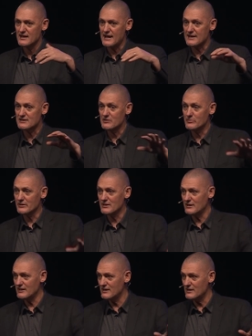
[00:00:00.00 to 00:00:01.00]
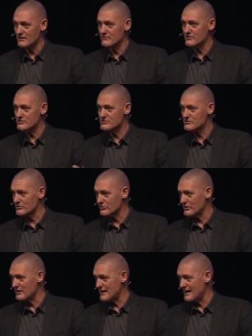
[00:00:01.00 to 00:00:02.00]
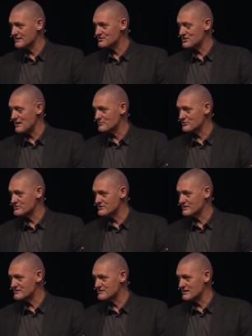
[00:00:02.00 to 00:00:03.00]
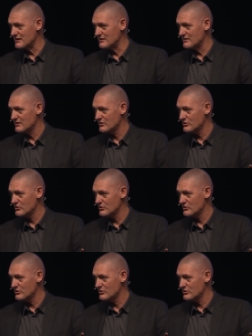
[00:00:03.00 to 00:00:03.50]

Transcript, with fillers: At the beginning of this story in Acts chapter 16,